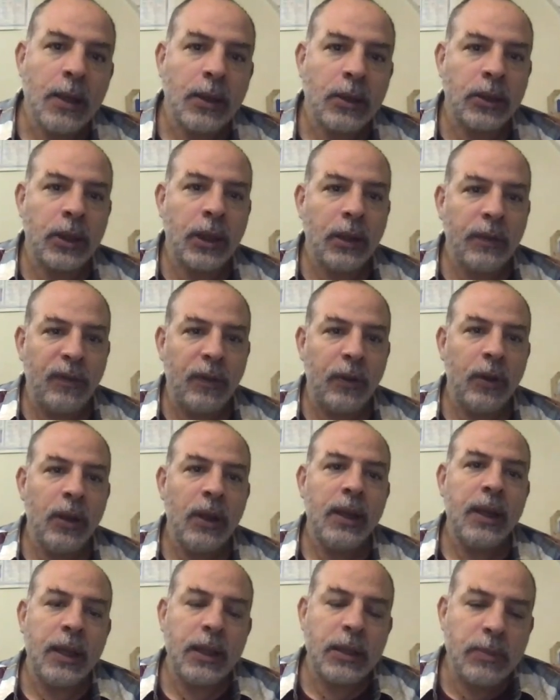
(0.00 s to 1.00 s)
Therefore,
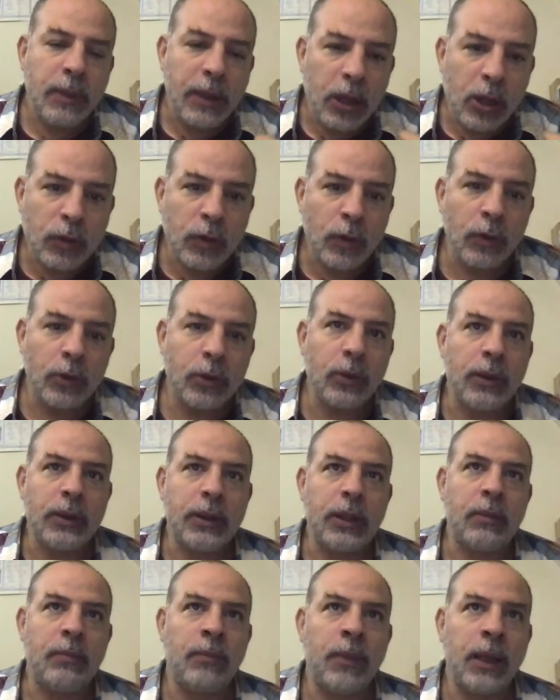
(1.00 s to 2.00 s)
it's very useful to
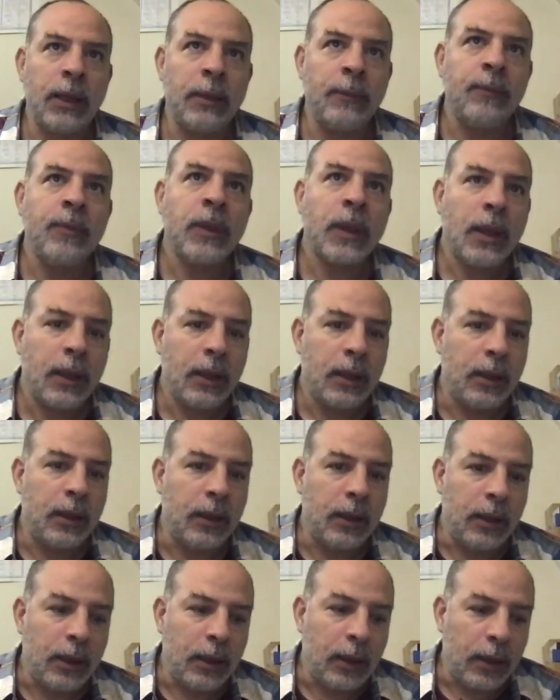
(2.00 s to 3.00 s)
determine
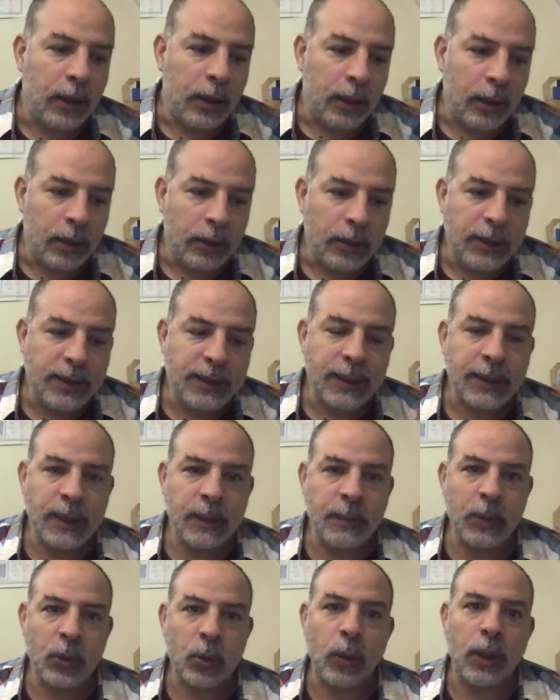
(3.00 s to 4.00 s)
distances
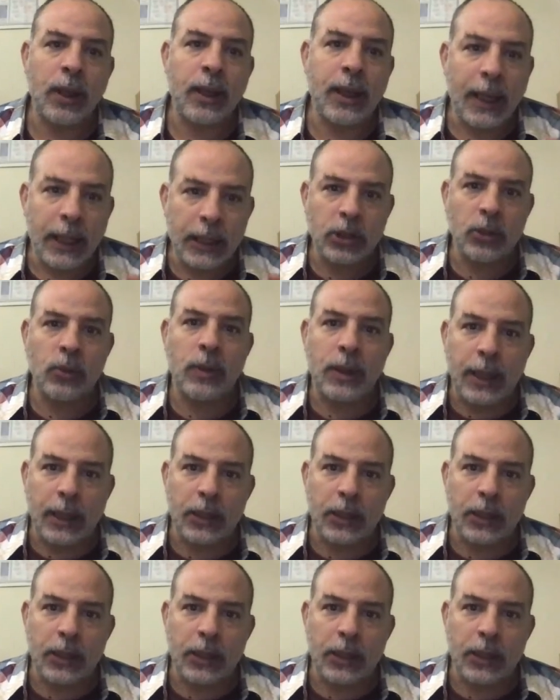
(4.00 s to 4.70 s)
between calcium